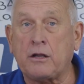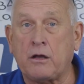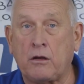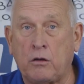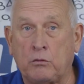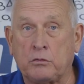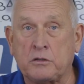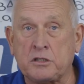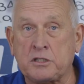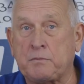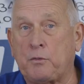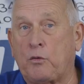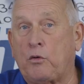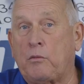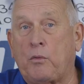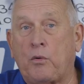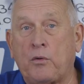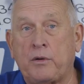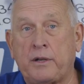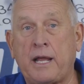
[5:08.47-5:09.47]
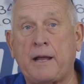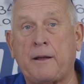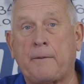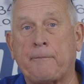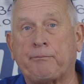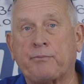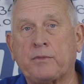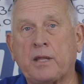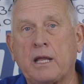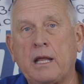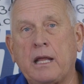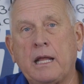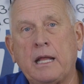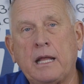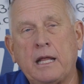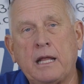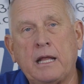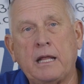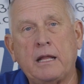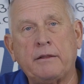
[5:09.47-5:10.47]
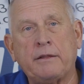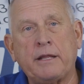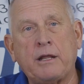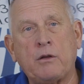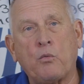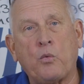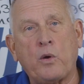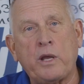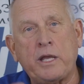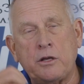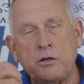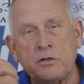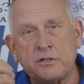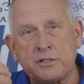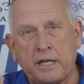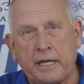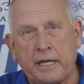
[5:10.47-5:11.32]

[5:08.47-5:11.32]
to hold a spool board down. Then we use